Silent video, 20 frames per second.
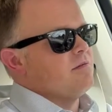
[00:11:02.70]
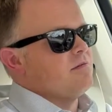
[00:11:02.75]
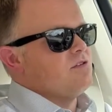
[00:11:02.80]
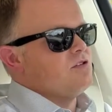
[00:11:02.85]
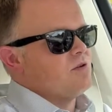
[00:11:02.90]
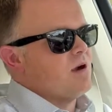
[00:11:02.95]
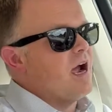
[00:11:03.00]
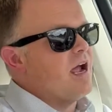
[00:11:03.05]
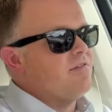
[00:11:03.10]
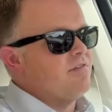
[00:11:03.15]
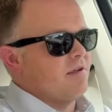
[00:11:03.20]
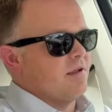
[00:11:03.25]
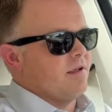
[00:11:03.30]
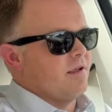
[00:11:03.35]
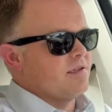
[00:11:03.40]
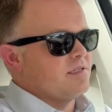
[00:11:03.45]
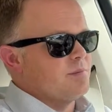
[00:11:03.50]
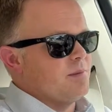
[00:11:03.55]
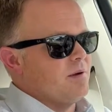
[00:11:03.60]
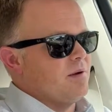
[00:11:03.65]
driving
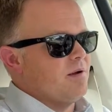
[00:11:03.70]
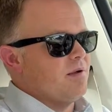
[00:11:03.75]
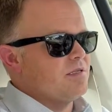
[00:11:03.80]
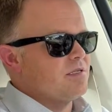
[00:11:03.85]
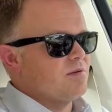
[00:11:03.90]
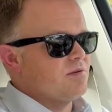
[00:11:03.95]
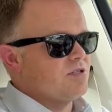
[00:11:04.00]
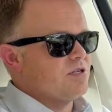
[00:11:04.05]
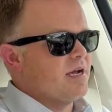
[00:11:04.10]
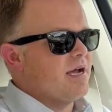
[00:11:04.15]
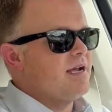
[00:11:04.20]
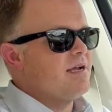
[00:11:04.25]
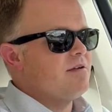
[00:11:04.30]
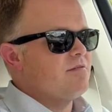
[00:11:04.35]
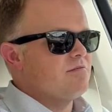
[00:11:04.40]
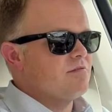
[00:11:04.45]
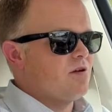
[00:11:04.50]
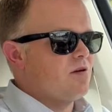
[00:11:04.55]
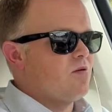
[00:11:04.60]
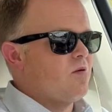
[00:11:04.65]
experience, which I
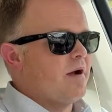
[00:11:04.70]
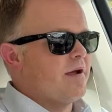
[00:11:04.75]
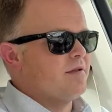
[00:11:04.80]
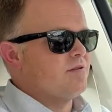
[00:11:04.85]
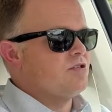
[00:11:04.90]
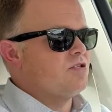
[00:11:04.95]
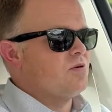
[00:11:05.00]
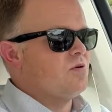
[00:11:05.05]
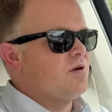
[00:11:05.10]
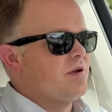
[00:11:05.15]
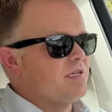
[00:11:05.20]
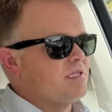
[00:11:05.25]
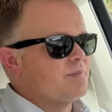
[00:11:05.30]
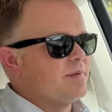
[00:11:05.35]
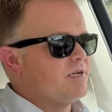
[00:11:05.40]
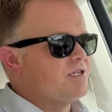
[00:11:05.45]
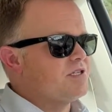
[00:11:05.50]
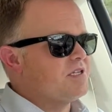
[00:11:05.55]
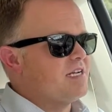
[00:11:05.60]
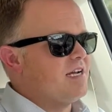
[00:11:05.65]
quite enjoy,
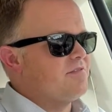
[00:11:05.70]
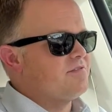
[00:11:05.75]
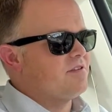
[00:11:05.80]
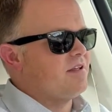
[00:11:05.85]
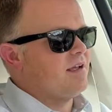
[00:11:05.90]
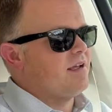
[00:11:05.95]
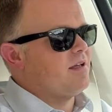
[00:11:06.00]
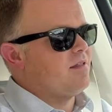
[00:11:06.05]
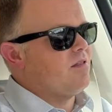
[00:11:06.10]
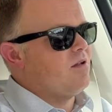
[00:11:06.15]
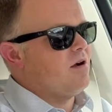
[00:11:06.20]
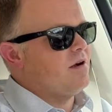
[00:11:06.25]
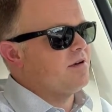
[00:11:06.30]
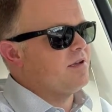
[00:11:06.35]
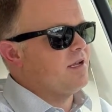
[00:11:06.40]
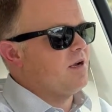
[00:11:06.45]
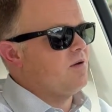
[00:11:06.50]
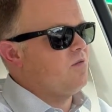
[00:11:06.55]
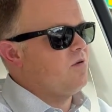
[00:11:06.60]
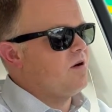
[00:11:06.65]
especially after like a long
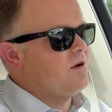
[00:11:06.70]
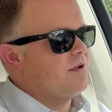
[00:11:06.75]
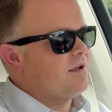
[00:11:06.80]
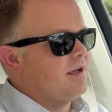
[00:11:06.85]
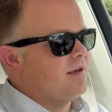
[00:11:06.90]
day at work.